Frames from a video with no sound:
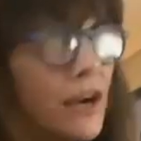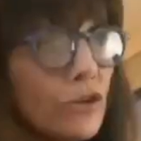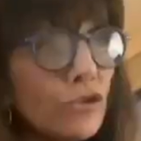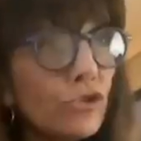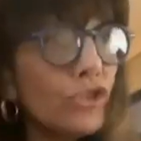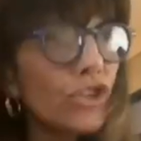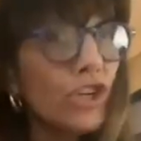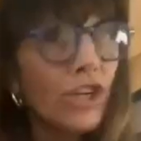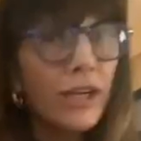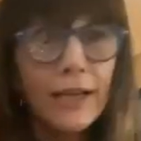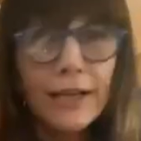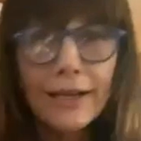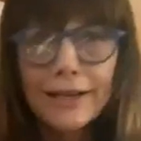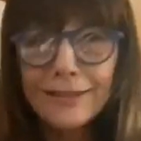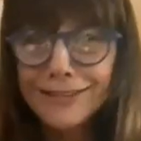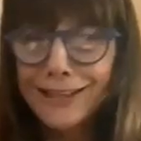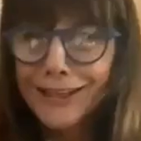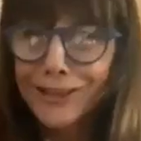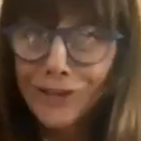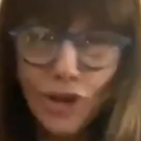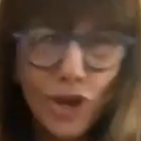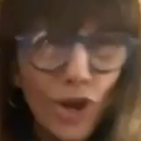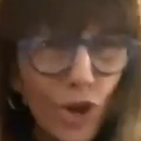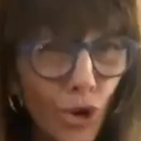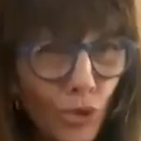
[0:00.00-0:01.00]
check, the
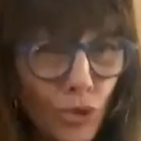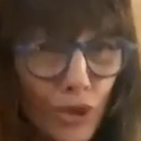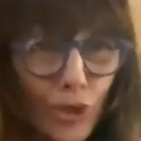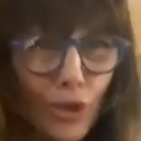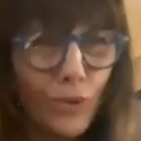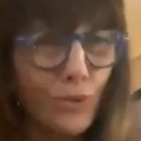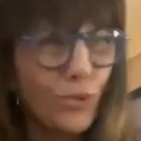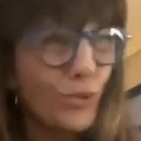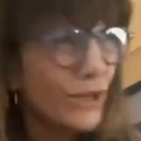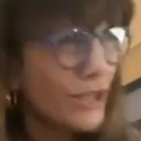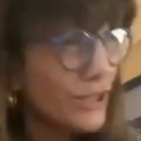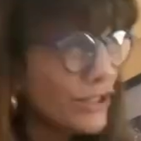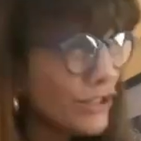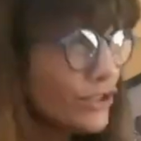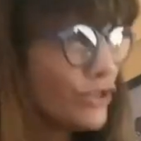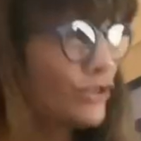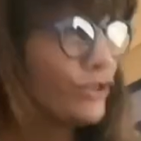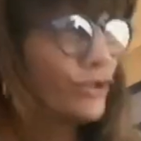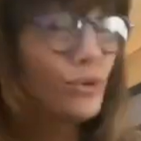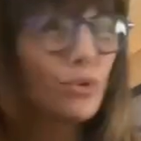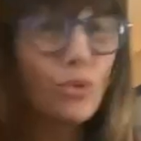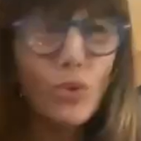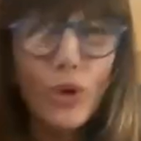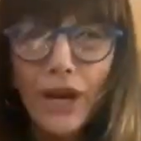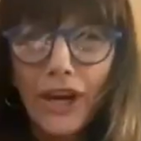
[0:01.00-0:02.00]
clothing, what he's going
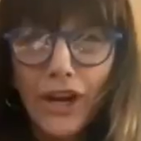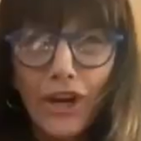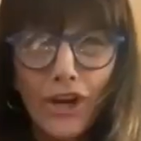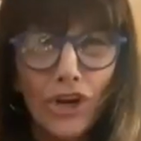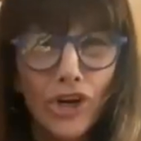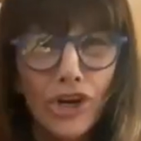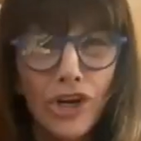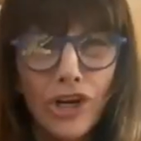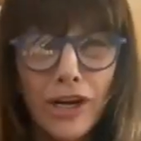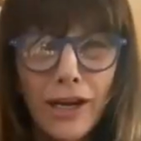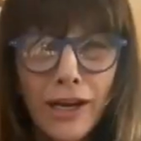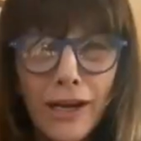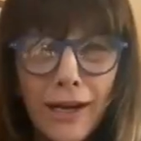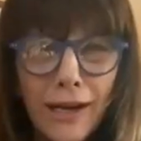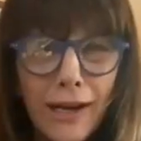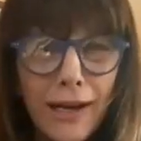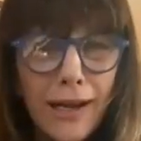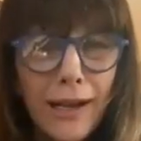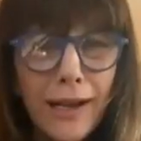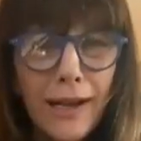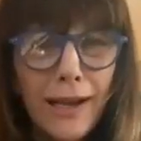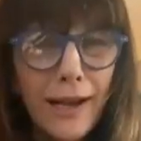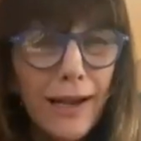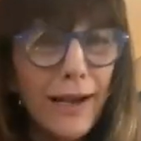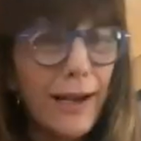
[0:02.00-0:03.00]
to wear,
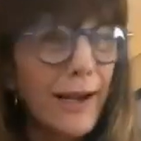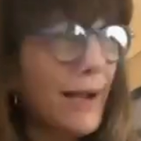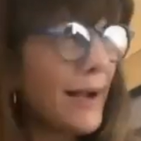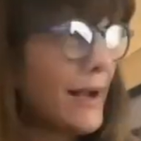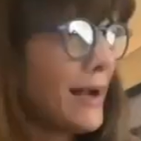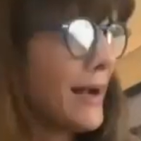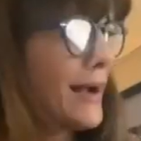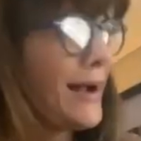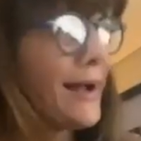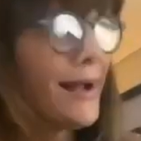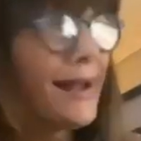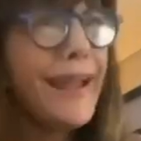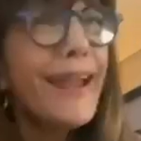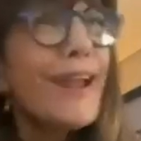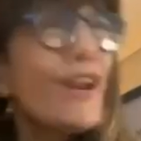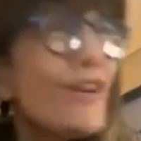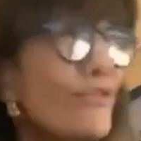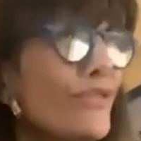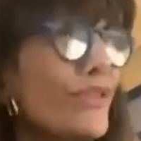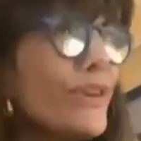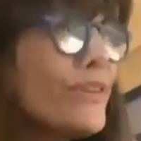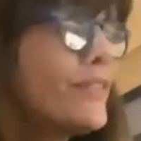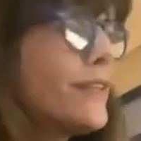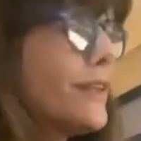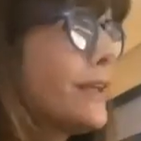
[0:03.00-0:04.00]

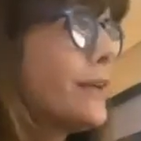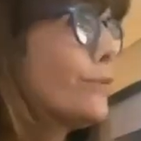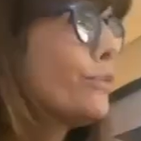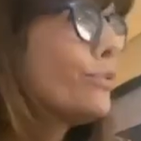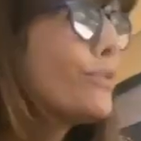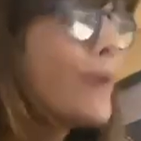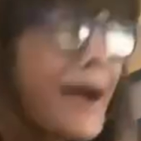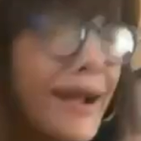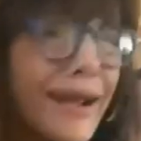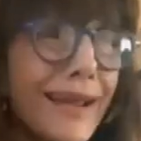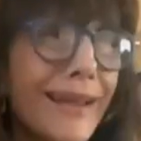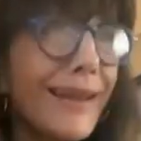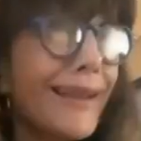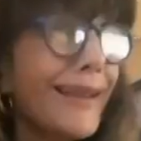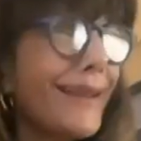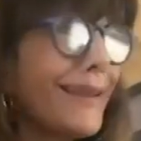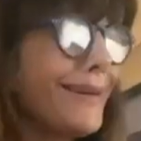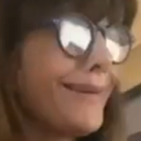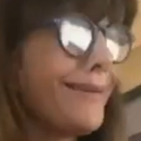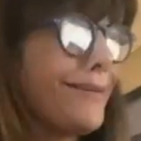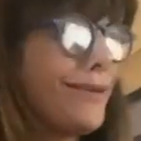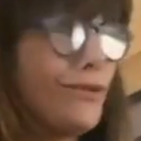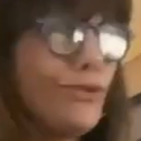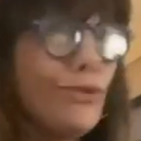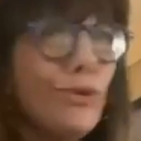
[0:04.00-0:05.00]
everything, writing,
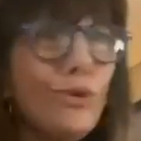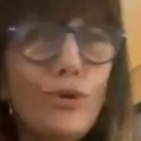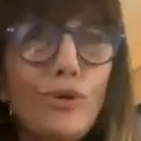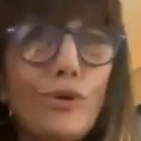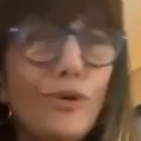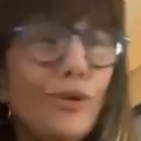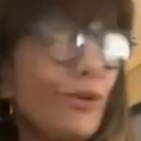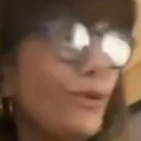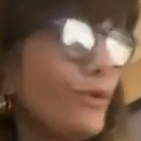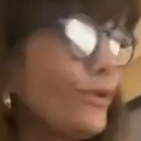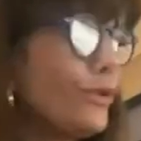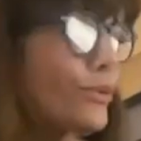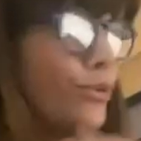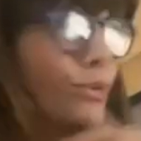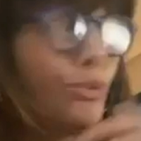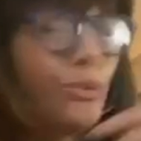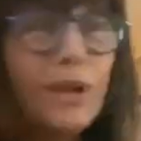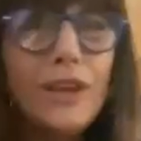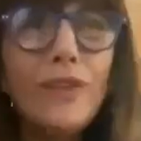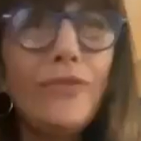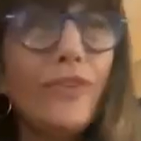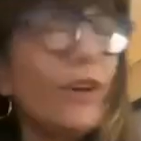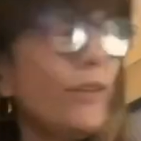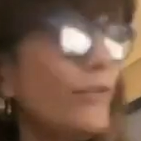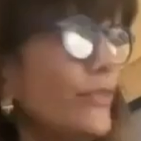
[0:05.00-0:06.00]
or
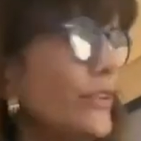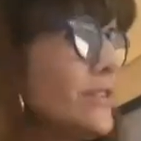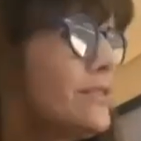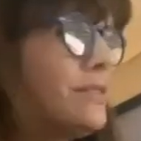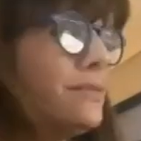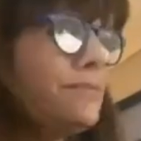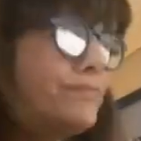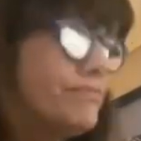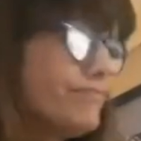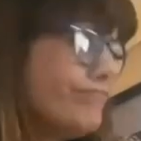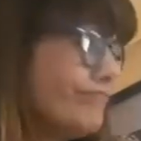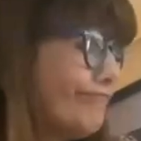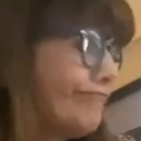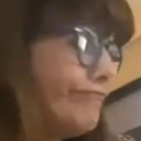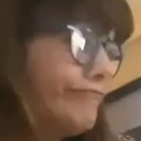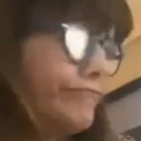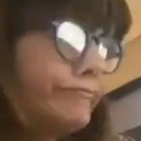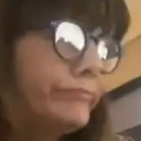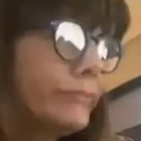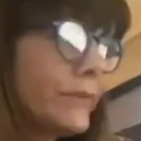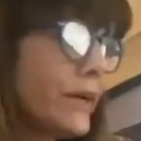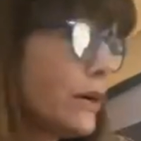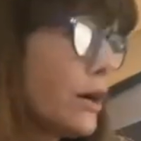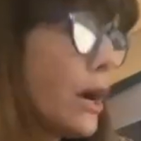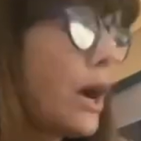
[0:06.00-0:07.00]
even if it's
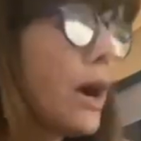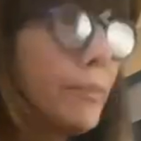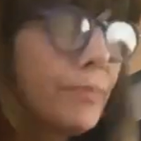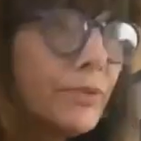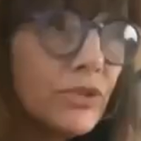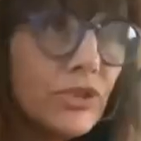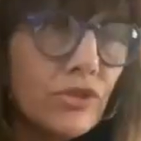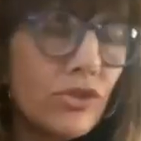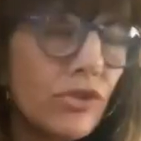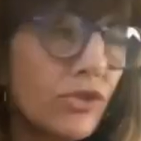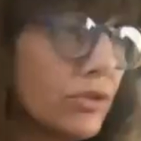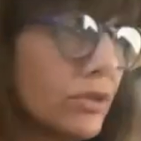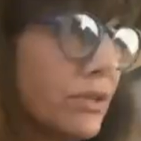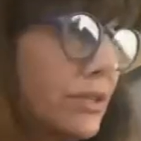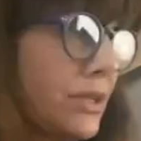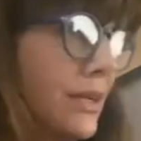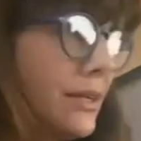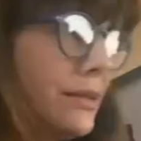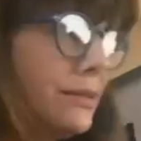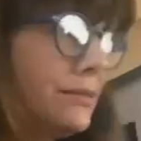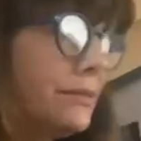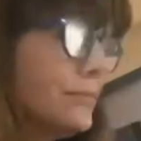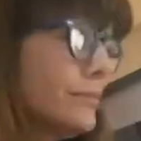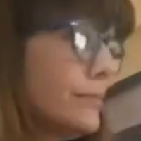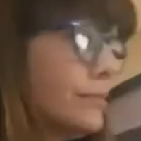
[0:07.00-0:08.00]
a composition that,
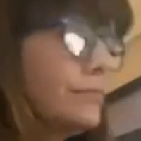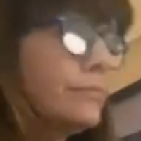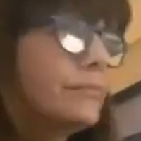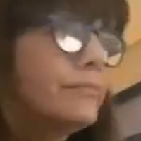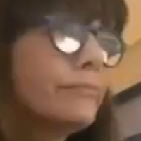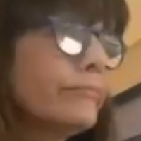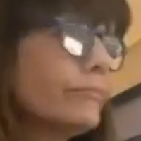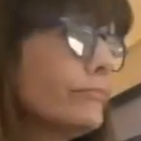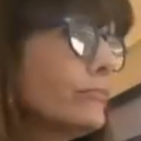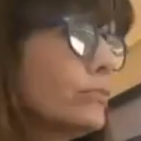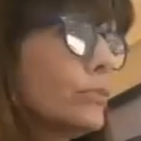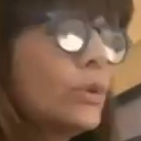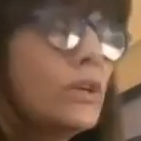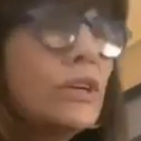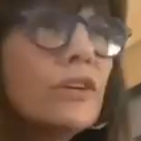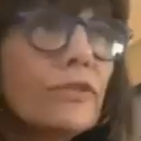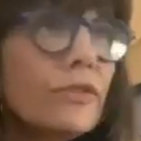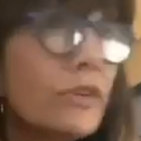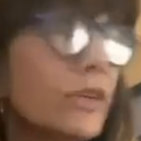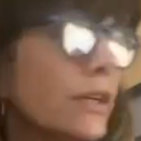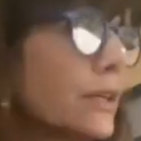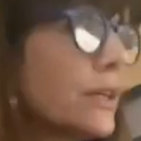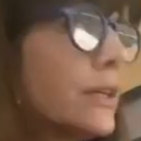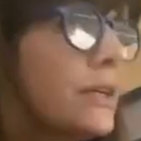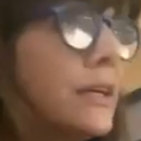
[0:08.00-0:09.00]

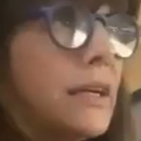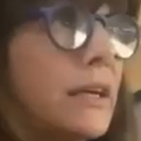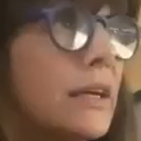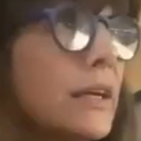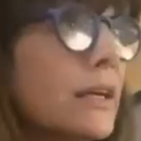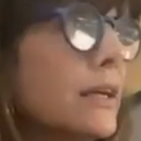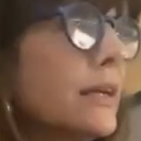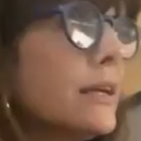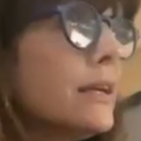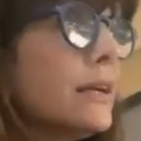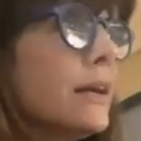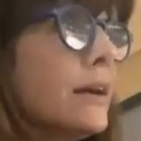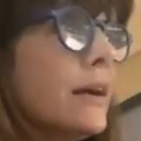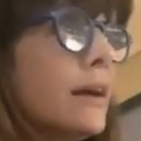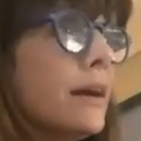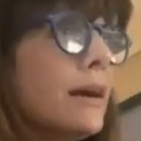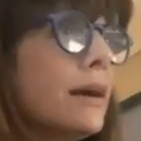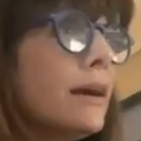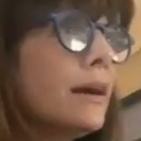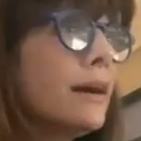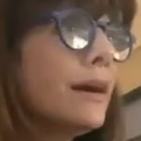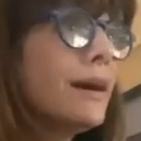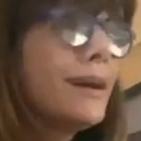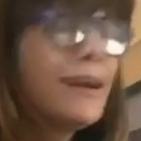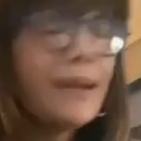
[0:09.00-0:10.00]
whatever.
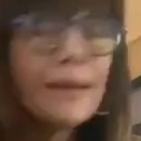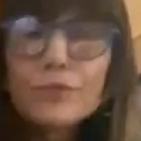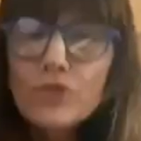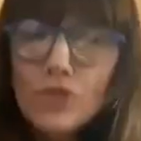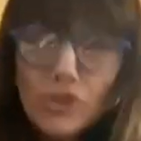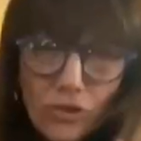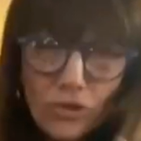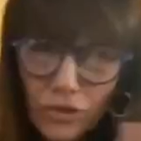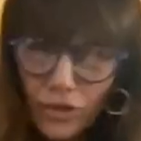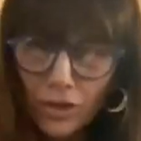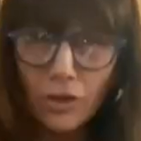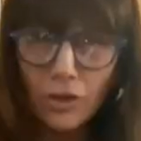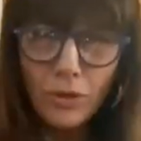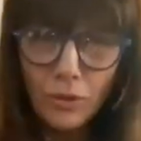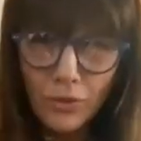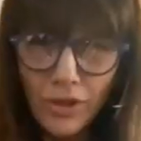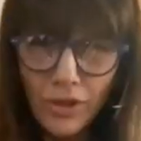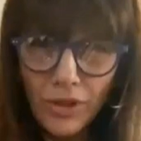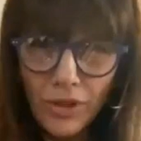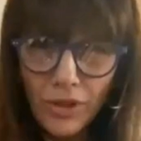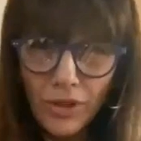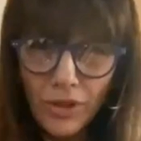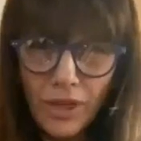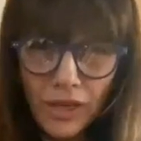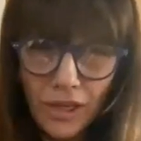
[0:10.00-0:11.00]
And I'm just going to go
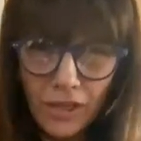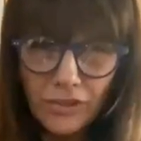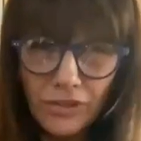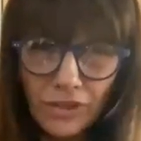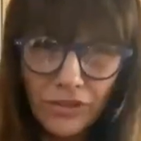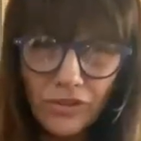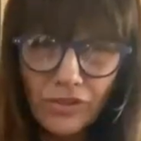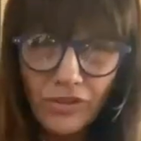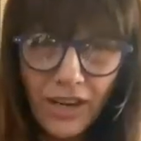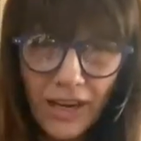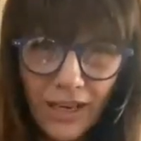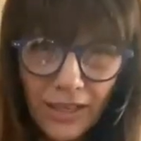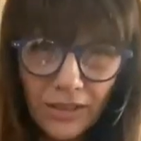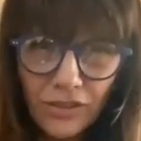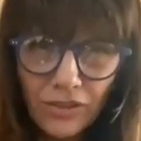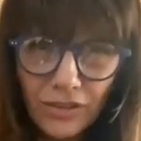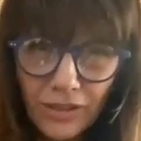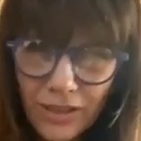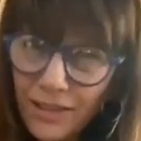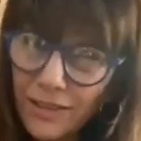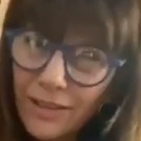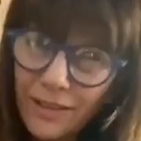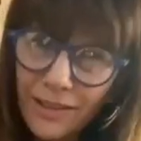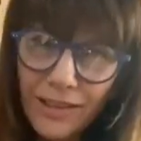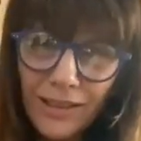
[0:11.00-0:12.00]
there, distract or
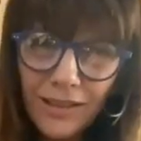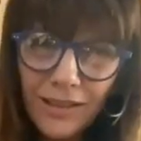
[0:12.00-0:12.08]
anything.